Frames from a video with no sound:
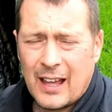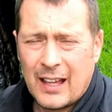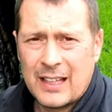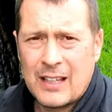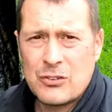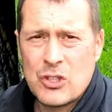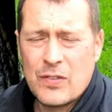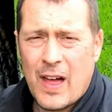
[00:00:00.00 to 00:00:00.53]

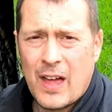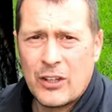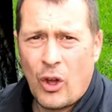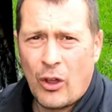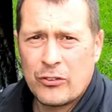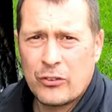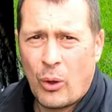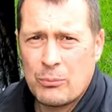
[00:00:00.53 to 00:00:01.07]
and gives you that
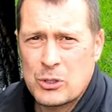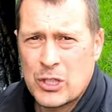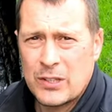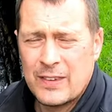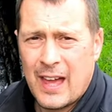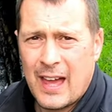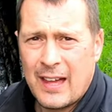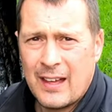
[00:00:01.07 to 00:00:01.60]
nice
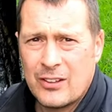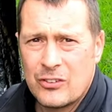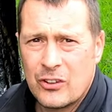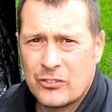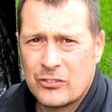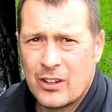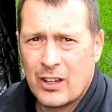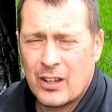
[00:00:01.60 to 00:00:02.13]
option there
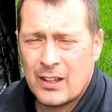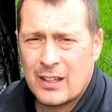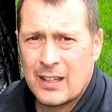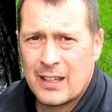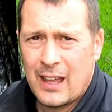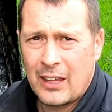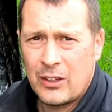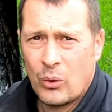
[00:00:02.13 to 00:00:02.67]
just to
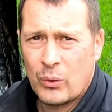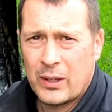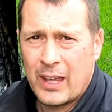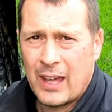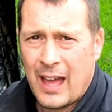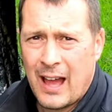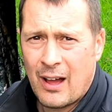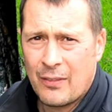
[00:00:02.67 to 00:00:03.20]
get your
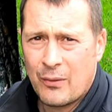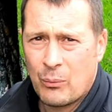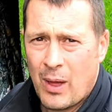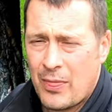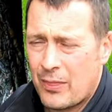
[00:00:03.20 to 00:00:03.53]
kit out of the